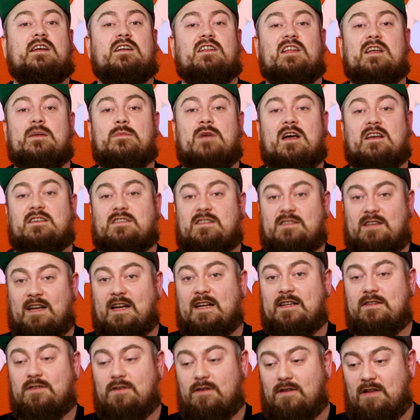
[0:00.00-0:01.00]
claim his
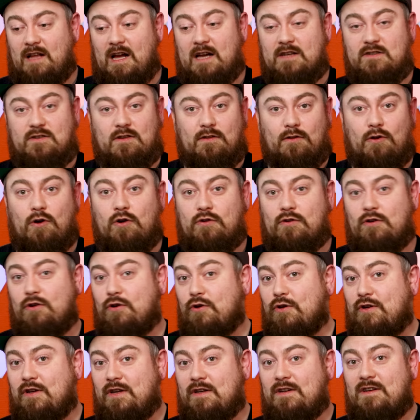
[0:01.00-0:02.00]
title as Lord
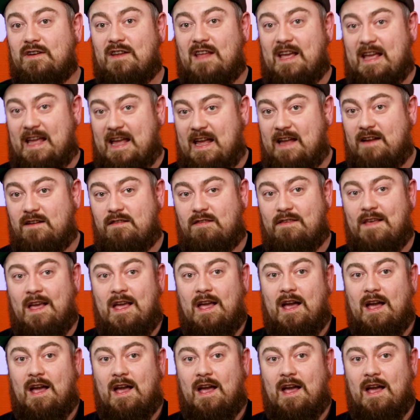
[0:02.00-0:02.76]
Lucan VIII